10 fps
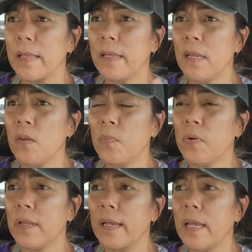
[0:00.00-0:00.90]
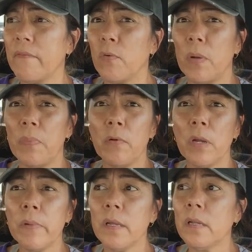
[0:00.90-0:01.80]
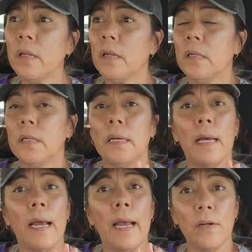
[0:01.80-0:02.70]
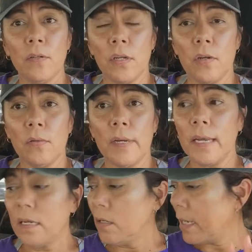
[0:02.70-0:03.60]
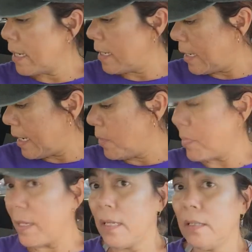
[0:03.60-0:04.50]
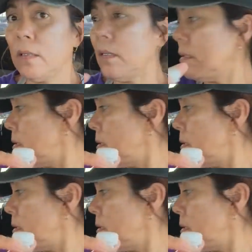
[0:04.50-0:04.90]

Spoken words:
I think you put like heavy whipping cream in it. I don't know. I gotta look at it again, but oh.